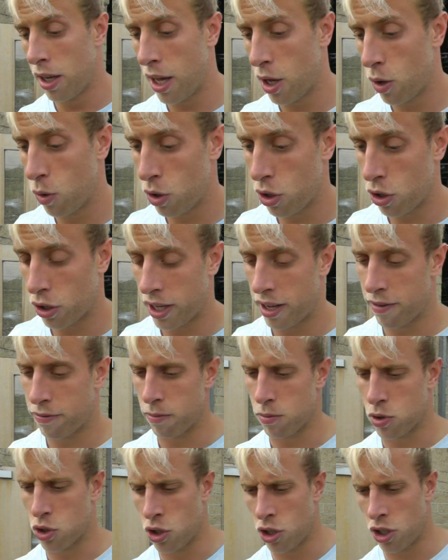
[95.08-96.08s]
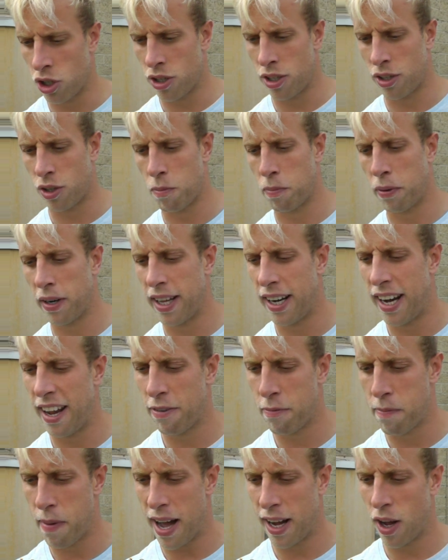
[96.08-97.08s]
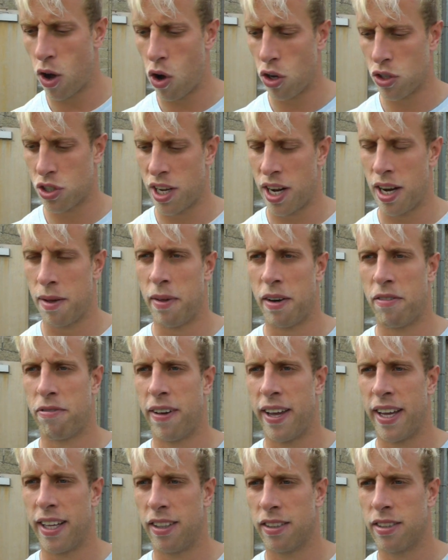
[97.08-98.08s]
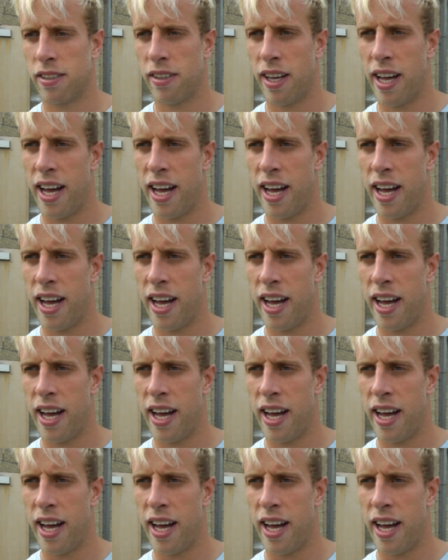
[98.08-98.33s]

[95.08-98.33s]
Yeah, Julio came from Sunderland, could play left back or centre midfield.